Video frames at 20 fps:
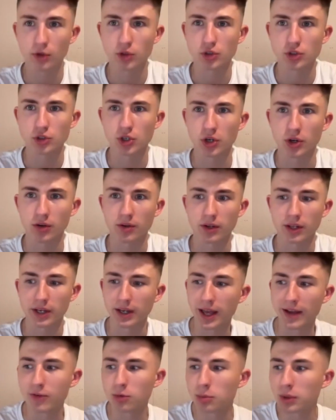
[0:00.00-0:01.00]
for sure.
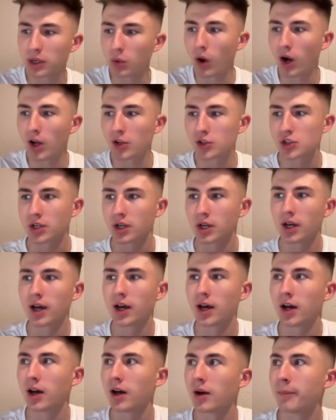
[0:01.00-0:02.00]
And everybody watching,
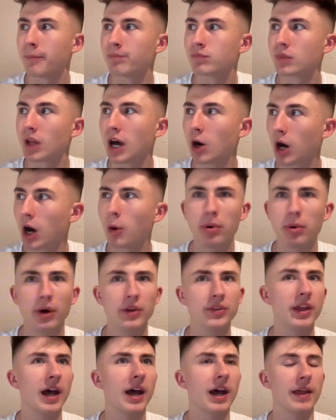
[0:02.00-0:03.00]
I'll
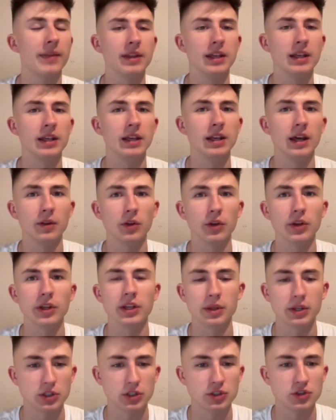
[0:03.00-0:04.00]
put that in the link
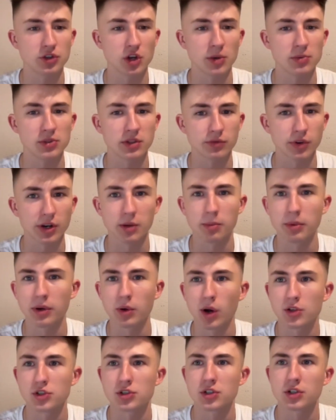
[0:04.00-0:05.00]
in the description for anybody
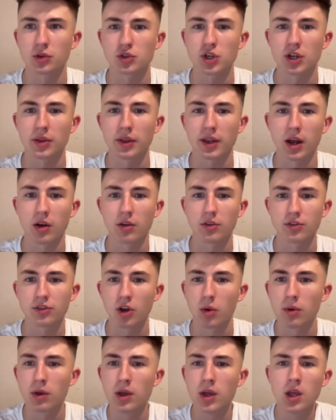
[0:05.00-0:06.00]
watching. Go check that out.
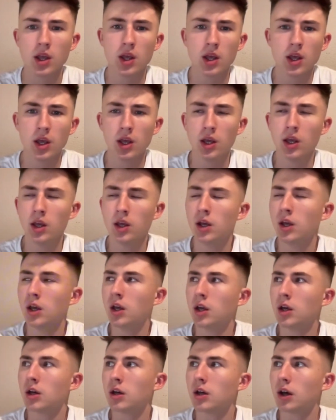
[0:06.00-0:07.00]
So
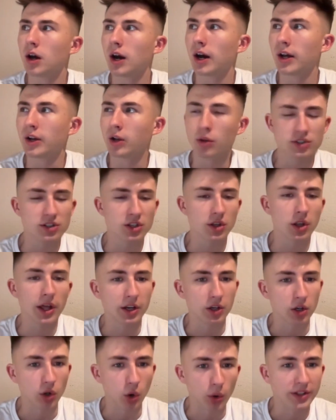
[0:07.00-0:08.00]
I know there's a lot
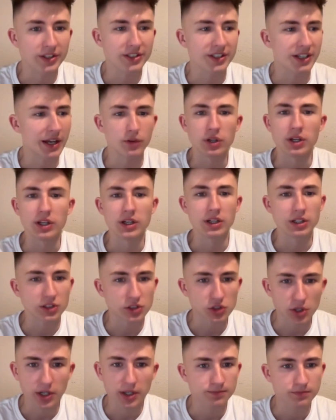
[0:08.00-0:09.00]
of noise in every
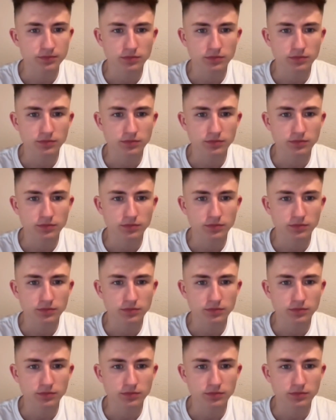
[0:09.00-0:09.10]
industry,